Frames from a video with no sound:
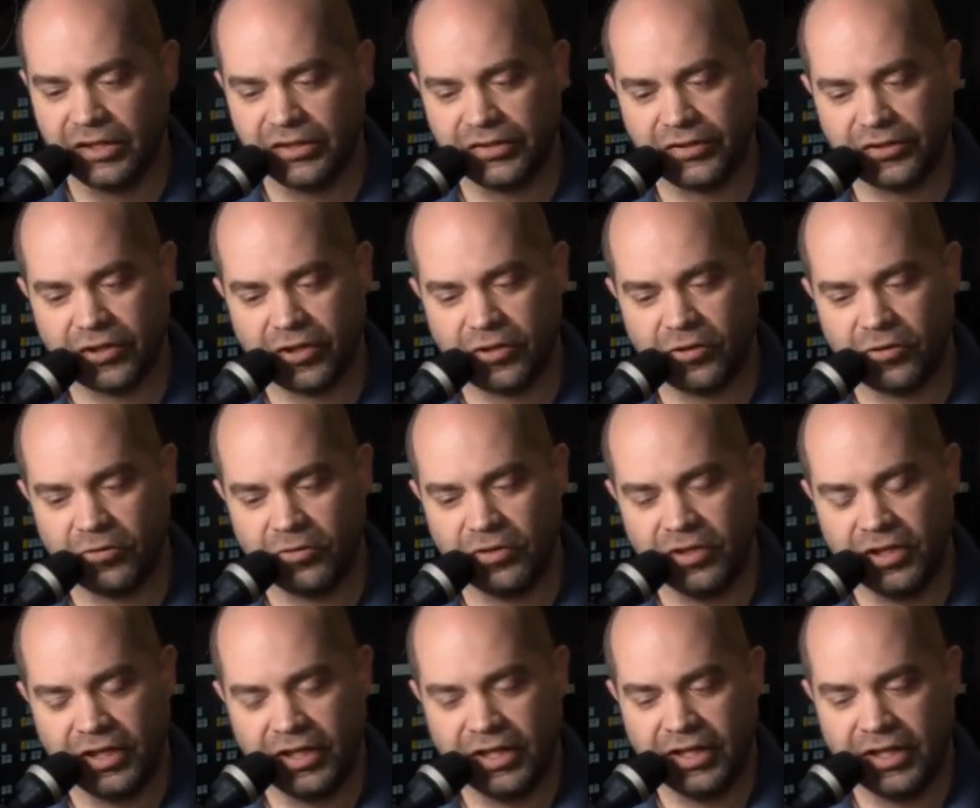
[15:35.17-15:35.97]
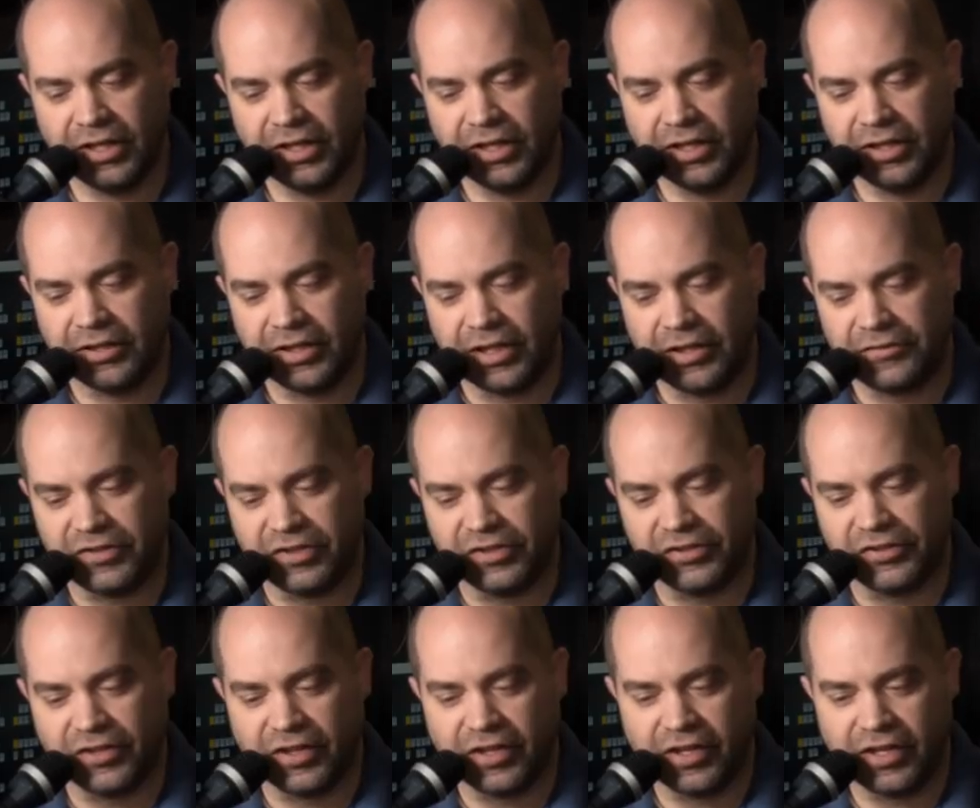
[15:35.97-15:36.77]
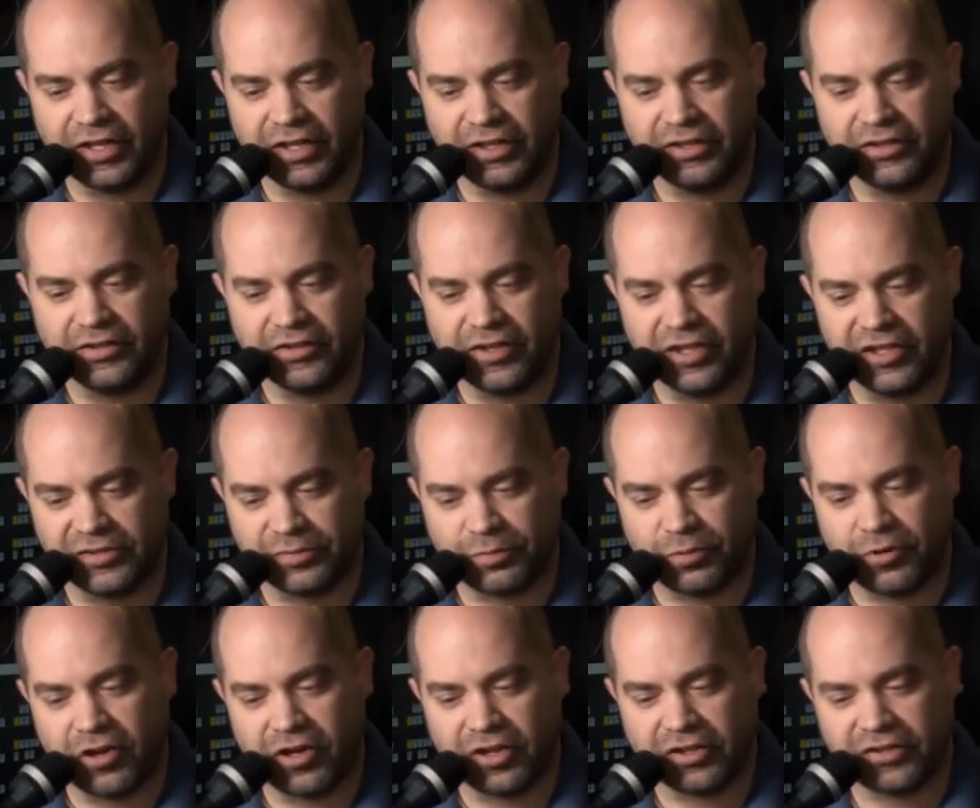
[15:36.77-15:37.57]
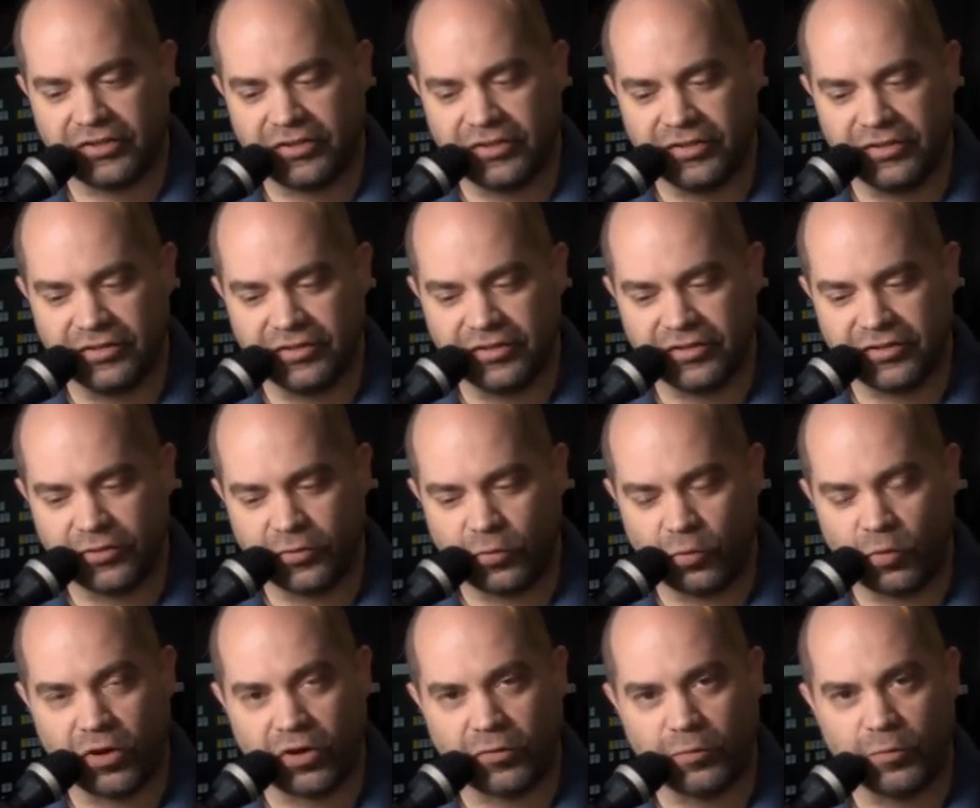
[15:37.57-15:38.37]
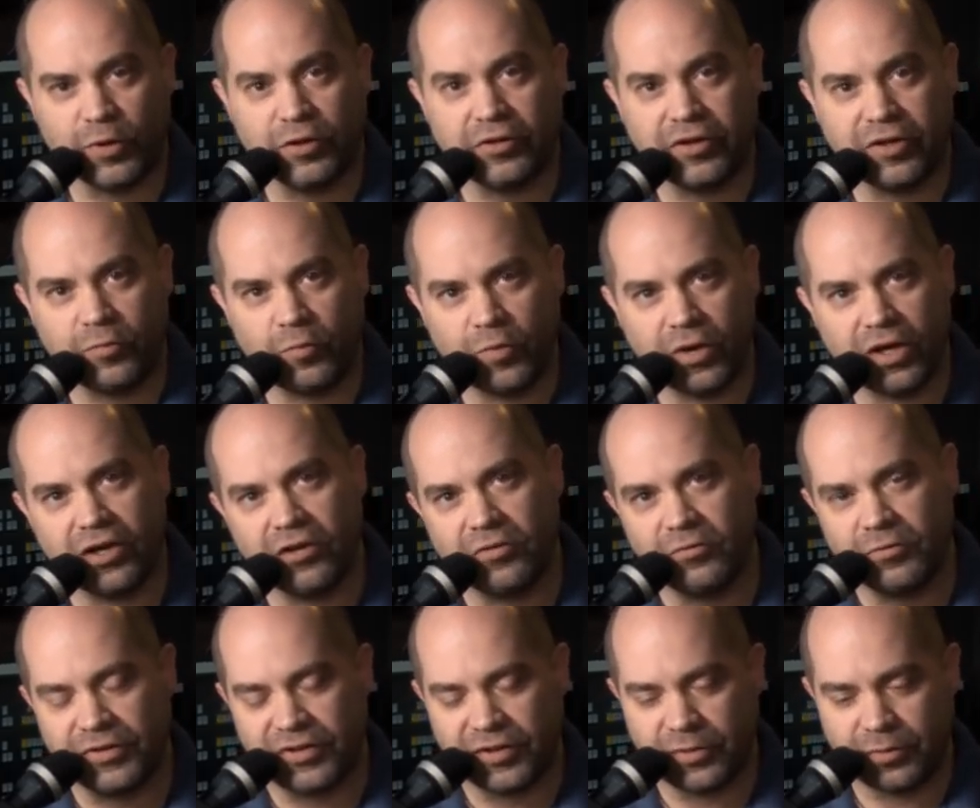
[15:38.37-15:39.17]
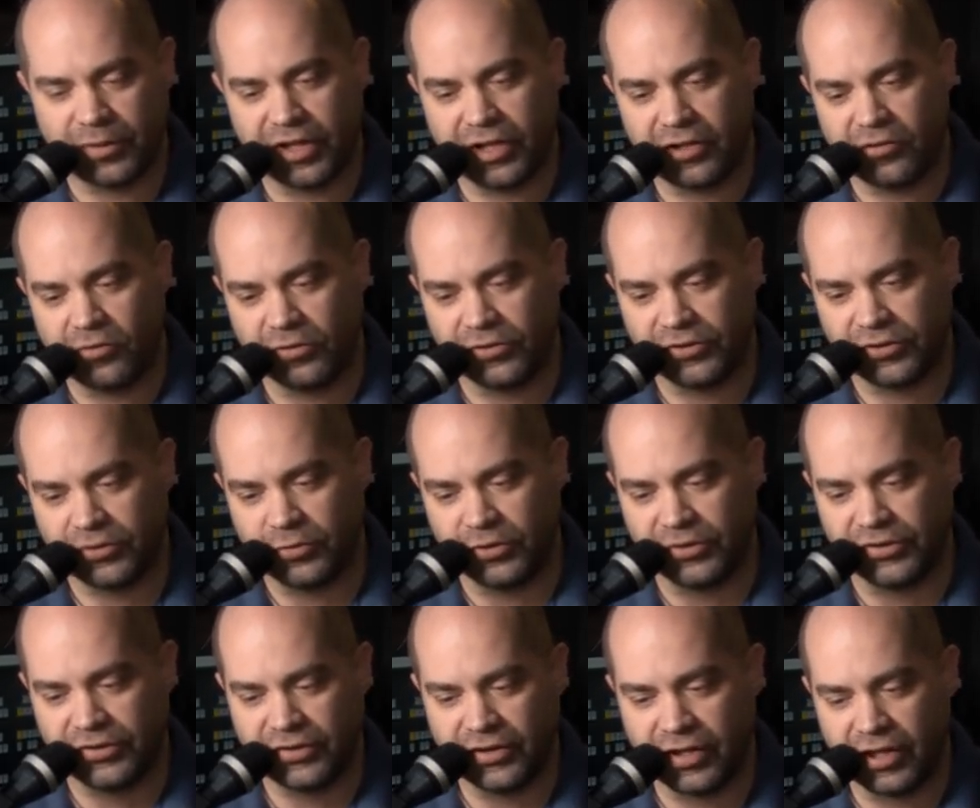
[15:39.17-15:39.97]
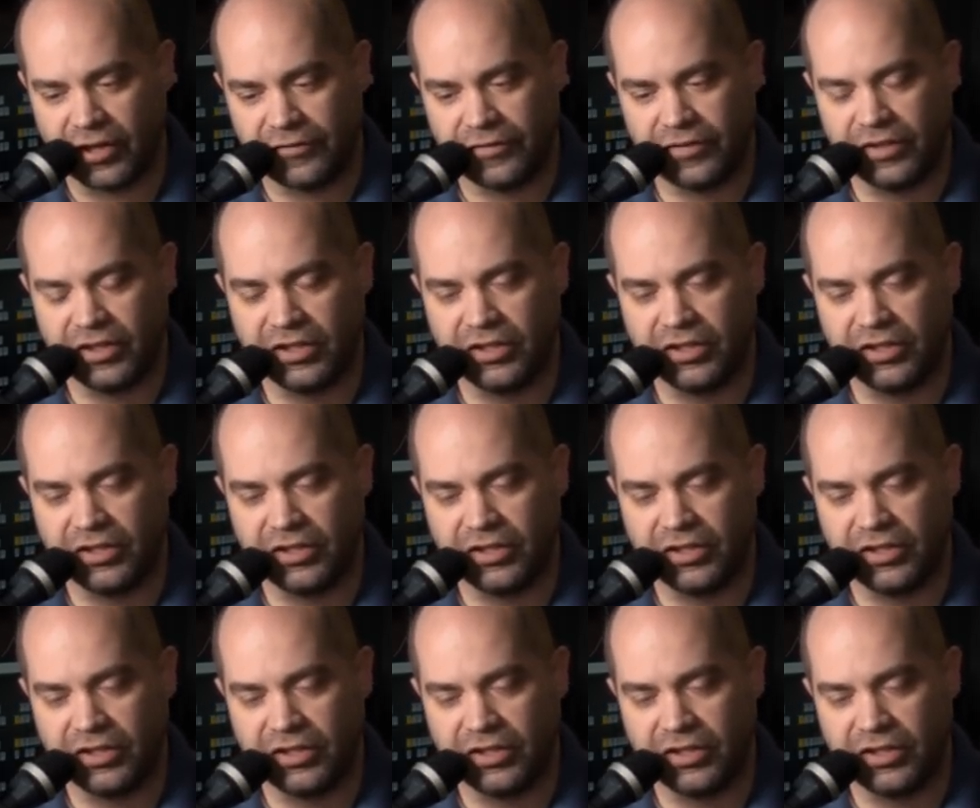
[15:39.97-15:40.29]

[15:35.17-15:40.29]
And so they've designed these products to, to work really well with some of that old school stuff.